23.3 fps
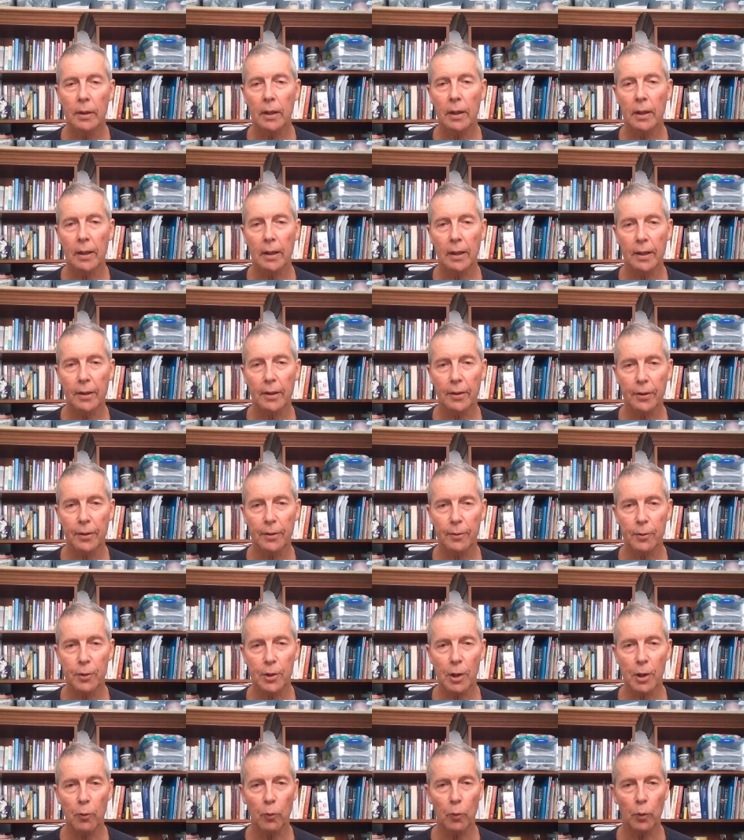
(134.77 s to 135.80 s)
the
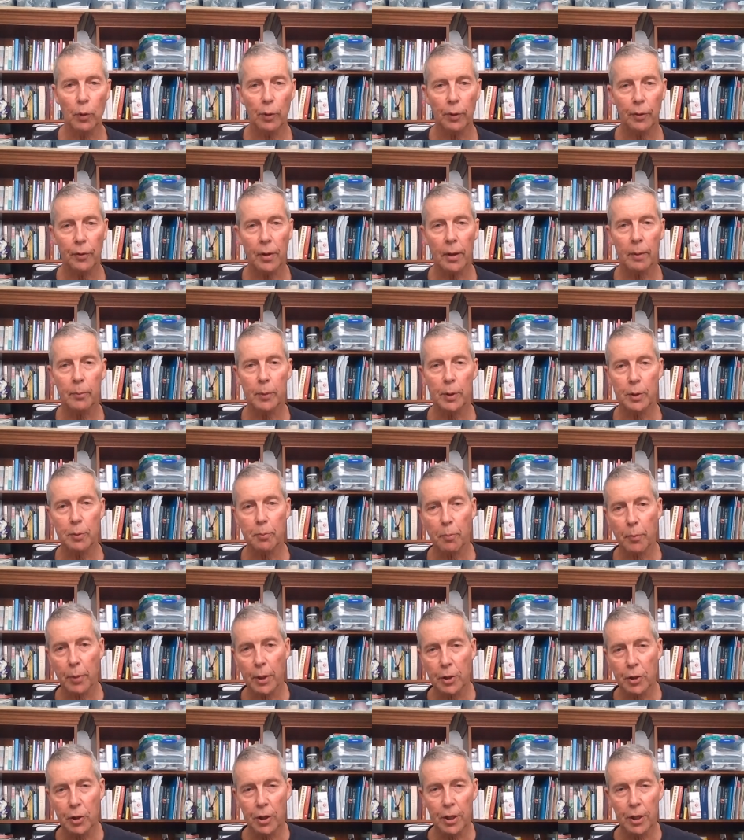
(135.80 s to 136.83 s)
general rule of thumb is
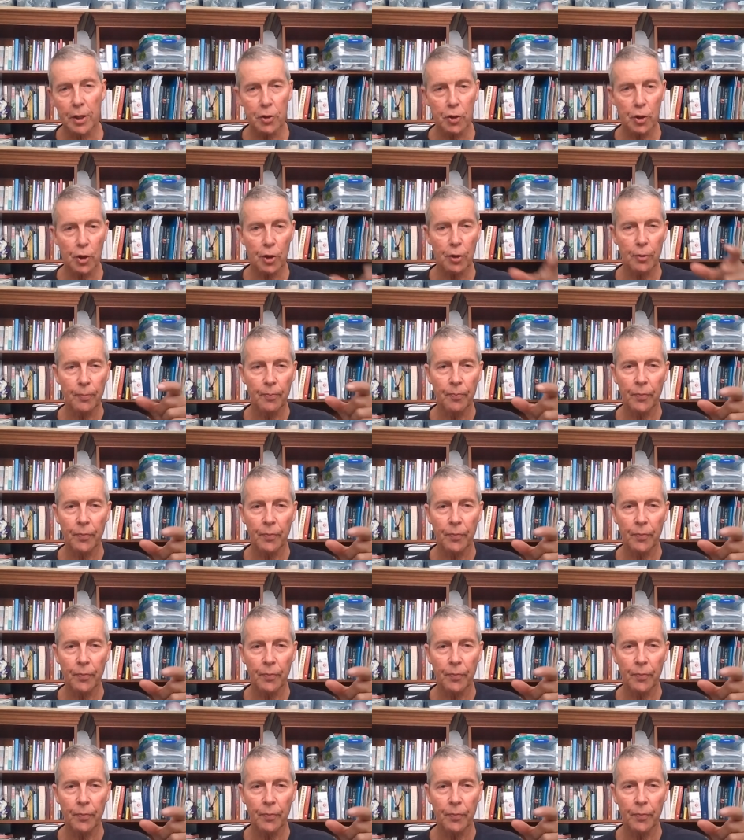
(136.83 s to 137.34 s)
pinch an inch.